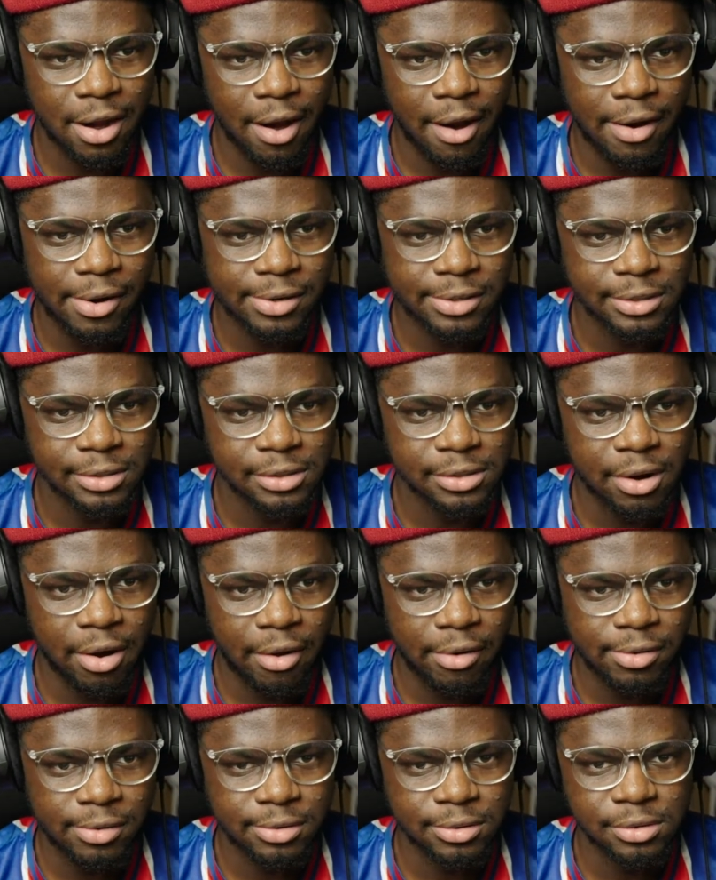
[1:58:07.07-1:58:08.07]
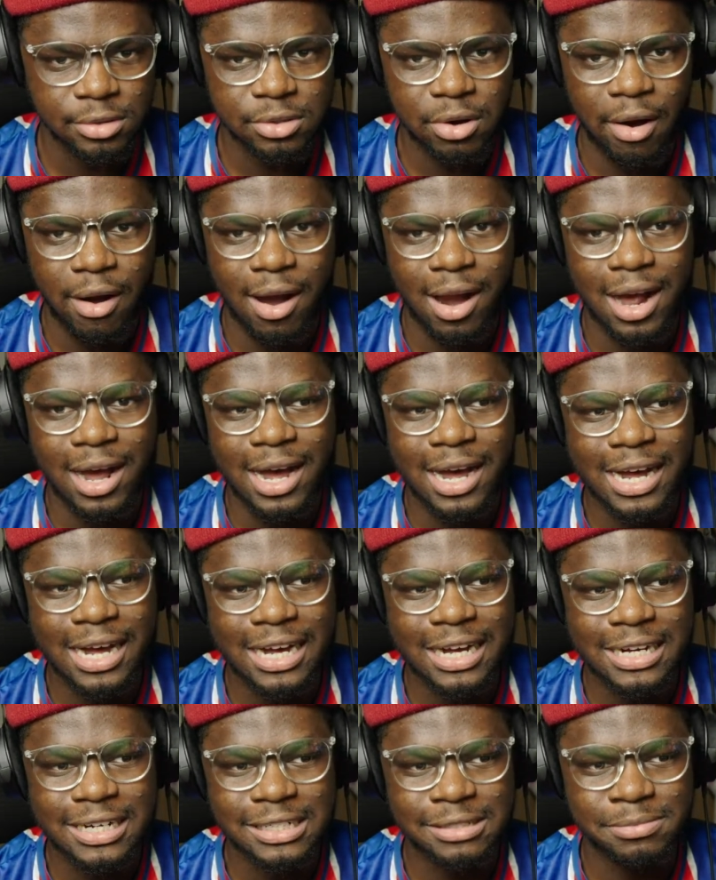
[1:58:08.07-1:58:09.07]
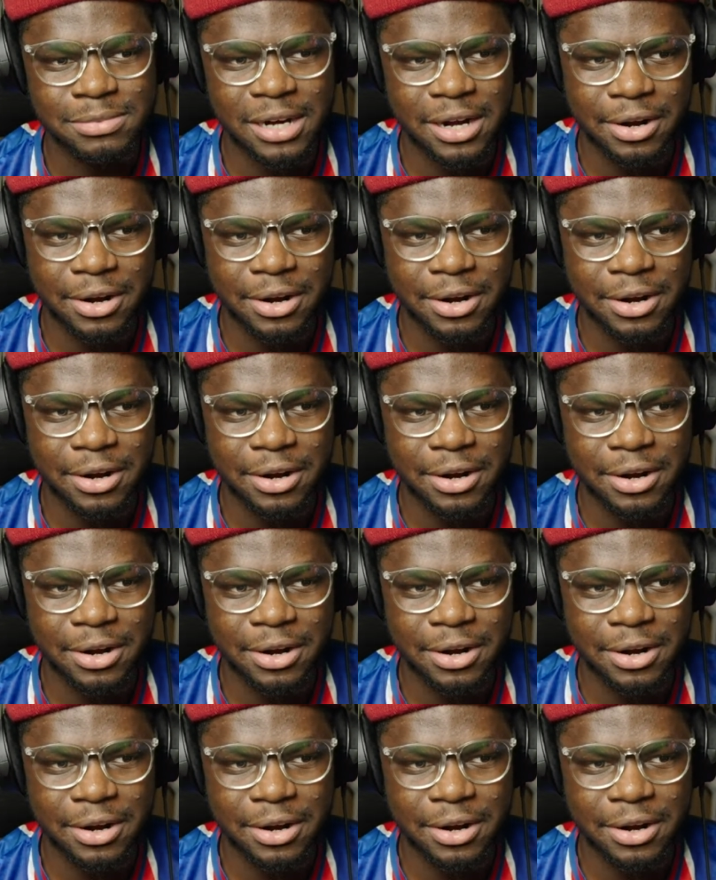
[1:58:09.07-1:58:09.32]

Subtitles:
Ball into the middle and they shot.